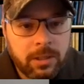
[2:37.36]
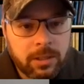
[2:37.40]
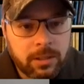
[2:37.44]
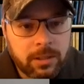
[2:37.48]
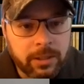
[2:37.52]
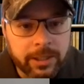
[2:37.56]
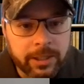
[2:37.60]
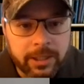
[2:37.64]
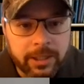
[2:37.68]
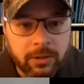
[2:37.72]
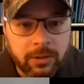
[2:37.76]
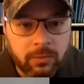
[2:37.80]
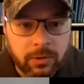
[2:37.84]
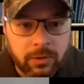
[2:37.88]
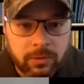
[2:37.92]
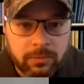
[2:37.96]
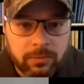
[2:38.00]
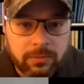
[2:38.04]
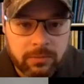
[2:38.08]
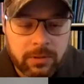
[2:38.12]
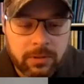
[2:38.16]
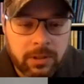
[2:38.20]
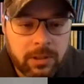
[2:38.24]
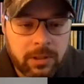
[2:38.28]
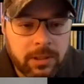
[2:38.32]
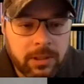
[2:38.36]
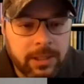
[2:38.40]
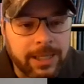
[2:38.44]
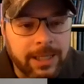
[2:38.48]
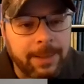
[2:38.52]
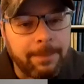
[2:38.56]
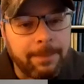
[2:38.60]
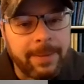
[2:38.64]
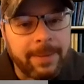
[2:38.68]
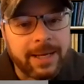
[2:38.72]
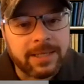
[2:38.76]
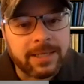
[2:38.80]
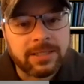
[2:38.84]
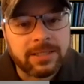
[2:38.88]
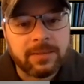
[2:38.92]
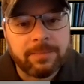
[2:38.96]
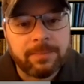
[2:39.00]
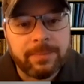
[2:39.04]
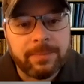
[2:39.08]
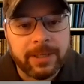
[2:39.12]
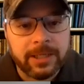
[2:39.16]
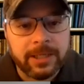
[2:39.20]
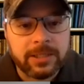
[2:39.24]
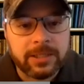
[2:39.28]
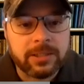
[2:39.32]
Lincoln wrote the
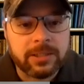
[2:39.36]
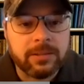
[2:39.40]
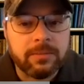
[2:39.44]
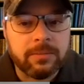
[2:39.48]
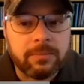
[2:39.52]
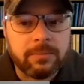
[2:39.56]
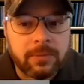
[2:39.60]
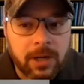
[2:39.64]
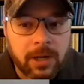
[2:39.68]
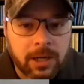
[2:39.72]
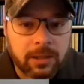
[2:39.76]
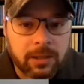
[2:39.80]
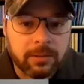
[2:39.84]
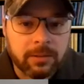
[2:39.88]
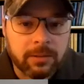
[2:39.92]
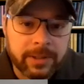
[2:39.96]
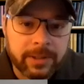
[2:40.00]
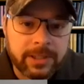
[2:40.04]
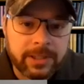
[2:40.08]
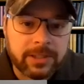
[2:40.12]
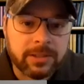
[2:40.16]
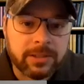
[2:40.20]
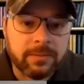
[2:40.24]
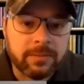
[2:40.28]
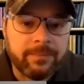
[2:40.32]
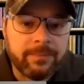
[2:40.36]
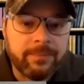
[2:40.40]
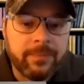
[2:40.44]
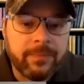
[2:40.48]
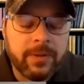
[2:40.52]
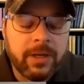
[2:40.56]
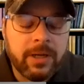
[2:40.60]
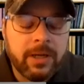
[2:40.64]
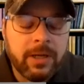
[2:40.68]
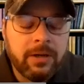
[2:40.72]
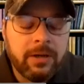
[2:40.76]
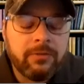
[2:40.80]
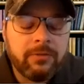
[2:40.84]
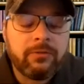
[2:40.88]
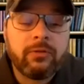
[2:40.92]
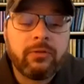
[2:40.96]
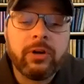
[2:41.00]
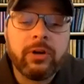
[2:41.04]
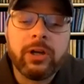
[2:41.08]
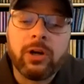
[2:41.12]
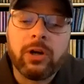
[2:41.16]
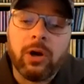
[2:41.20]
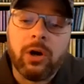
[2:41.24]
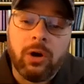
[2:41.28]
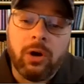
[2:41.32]
Emancipation Proclamation,
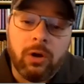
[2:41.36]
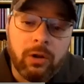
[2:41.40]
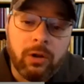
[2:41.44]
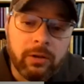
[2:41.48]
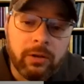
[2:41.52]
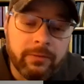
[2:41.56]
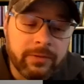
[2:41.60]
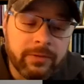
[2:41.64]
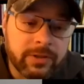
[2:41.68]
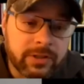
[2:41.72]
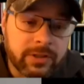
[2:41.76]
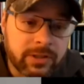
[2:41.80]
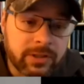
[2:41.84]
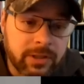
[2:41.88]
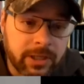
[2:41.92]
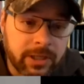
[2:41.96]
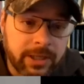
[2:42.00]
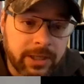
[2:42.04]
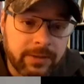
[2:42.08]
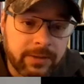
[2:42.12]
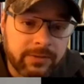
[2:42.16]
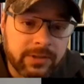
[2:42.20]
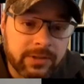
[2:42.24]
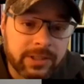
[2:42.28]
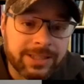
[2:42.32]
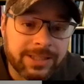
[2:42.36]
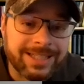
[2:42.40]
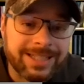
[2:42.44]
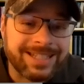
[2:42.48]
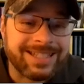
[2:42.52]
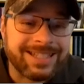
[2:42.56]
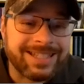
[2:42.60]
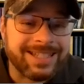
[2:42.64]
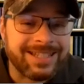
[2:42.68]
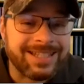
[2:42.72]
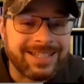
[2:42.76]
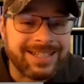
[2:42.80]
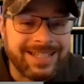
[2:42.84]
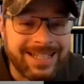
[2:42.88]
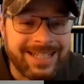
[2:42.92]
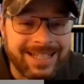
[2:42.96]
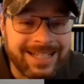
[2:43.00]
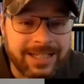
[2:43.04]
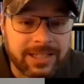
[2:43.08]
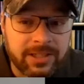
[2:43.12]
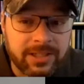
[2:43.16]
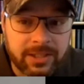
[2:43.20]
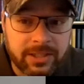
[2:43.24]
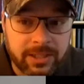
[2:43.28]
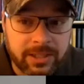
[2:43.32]
freeing all of the slaves in the
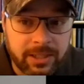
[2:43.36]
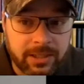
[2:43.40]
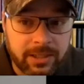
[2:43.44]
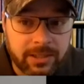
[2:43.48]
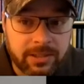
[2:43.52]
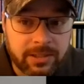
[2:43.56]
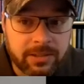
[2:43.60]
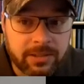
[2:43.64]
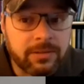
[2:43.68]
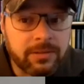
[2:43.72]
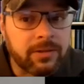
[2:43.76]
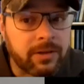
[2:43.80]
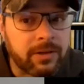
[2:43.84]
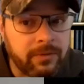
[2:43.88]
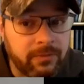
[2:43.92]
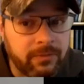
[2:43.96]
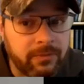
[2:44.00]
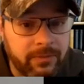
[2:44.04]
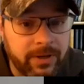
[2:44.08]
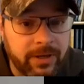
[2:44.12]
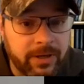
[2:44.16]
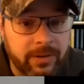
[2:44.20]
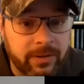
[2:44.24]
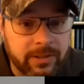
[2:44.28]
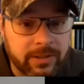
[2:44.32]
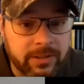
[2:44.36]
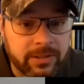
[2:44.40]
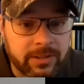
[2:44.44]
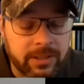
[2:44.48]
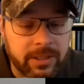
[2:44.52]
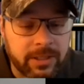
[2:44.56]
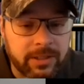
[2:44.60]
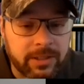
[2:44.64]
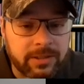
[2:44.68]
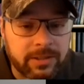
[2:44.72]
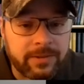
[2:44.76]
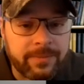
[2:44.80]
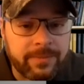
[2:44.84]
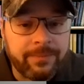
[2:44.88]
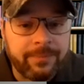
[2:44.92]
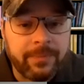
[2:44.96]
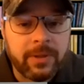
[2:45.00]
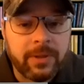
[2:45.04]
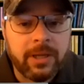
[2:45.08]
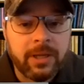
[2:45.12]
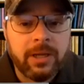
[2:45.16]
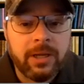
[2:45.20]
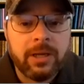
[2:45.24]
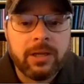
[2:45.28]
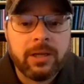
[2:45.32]
seceded states, the Confederate states,
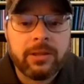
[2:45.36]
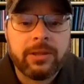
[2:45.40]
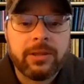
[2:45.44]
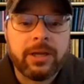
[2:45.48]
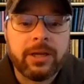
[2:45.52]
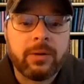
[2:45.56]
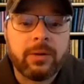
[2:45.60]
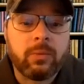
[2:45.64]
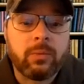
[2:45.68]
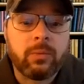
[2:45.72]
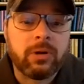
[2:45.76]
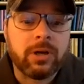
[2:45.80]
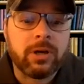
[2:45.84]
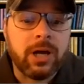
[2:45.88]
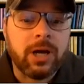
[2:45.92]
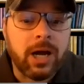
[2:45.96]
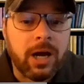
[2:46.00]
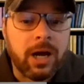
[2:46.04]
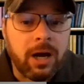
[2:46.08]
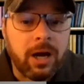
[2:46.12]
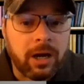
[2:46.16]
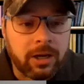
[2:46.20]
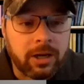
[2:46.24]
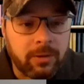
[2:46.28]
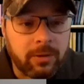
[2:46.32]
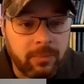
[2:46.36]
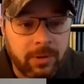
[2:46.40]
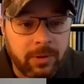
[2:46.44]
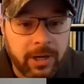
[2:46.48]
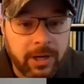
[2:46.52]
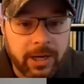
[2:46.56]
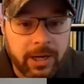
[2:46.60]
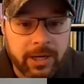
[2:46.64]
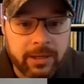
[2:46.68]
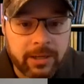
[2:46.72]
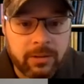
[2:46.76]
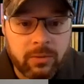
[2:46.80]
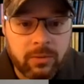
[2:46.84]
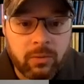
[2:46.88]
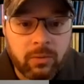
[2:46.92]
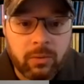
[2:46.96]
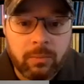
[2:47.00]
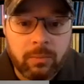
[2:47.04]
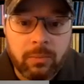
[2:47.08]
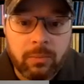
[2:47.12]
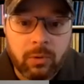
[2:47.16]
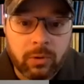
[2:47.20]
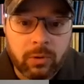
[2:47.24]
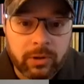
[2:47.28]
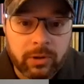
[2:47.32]
that were not occupied or
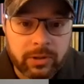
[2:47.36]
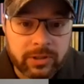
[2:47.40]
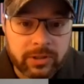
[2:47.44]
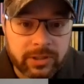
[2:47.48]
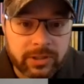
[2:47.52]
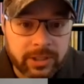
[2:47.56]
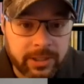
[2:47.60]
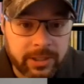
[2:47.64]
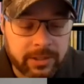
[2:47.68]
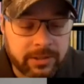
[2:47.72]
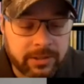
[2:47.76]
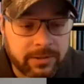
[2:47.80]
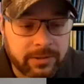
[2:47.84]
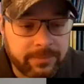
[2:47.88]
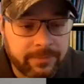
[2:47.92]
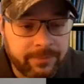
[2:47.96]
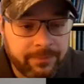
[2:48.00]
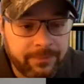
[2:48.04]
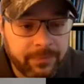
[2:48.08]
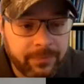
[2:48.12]
border states.